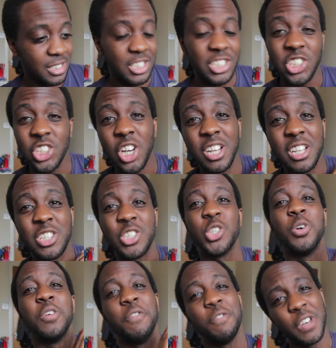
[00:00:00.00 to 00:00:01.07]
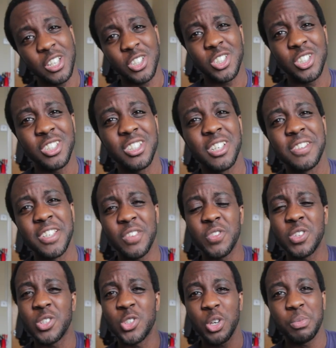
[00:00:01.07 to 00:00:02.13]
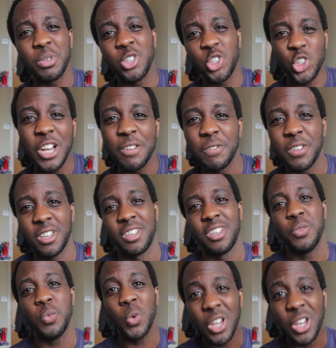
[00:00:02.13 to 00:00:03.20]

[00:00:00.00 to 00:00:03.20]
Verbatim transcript: This chant is so infectious, it's even stopping traffic in